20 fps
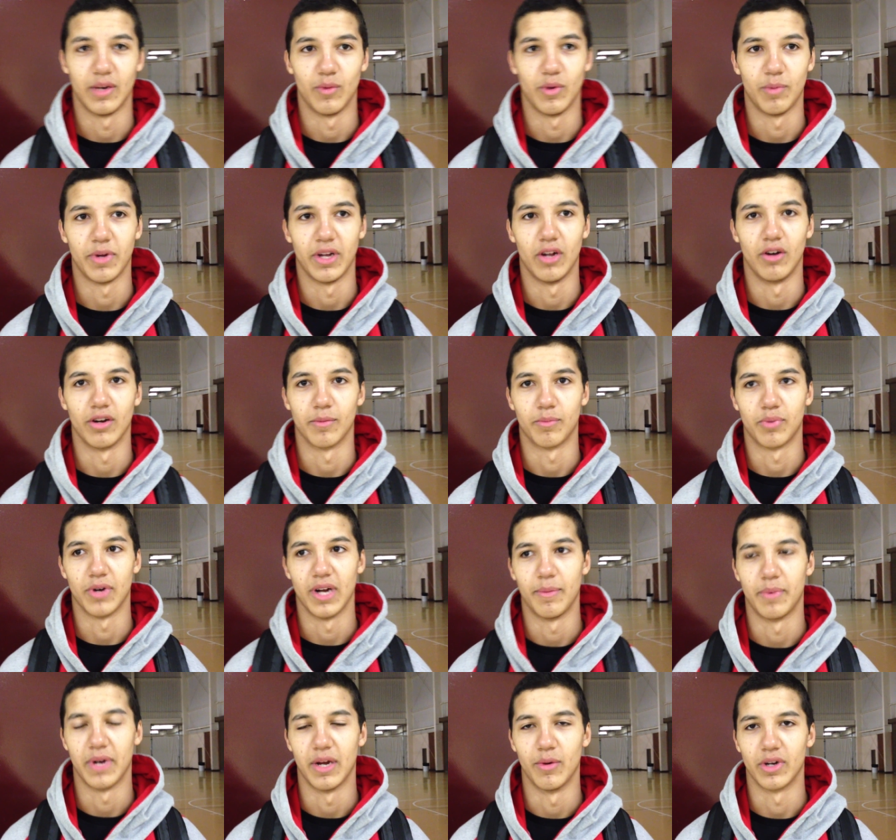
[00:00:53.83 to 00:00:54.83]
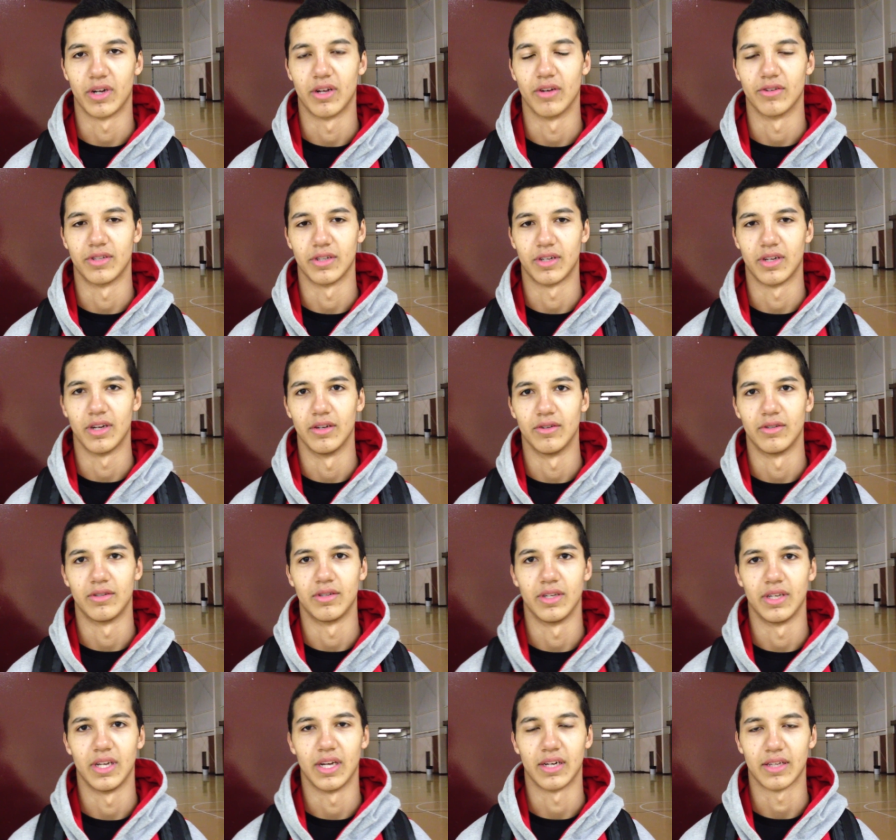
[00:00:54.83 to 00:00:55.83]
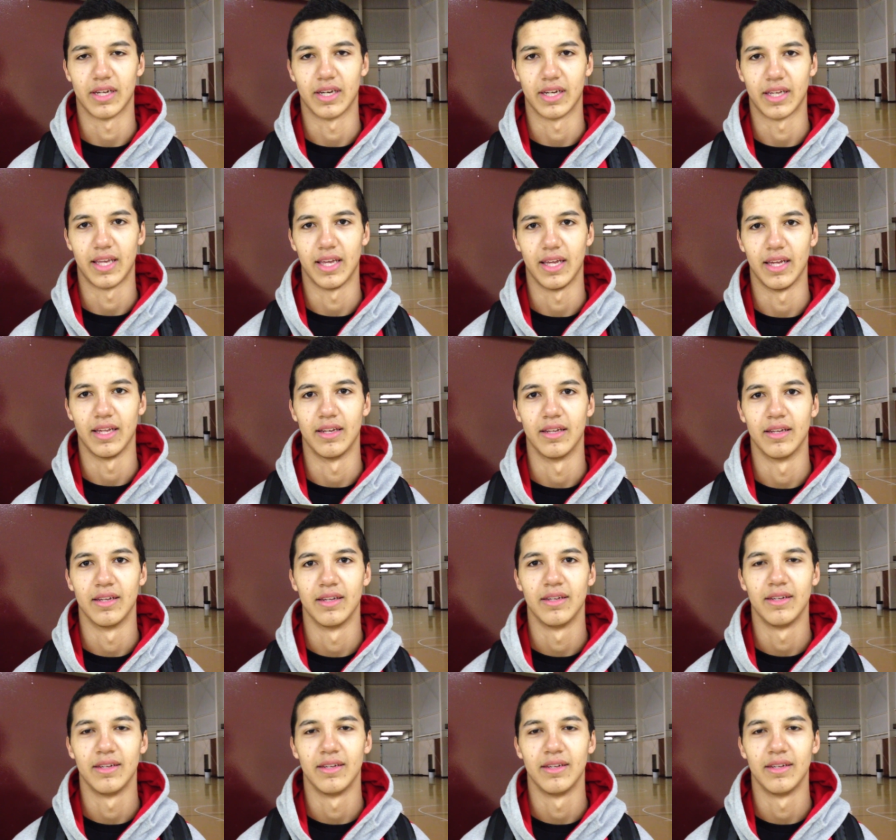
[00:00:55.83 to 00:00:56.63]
and we played Hogan Prep, and I went coast to coast and dunked on a kid.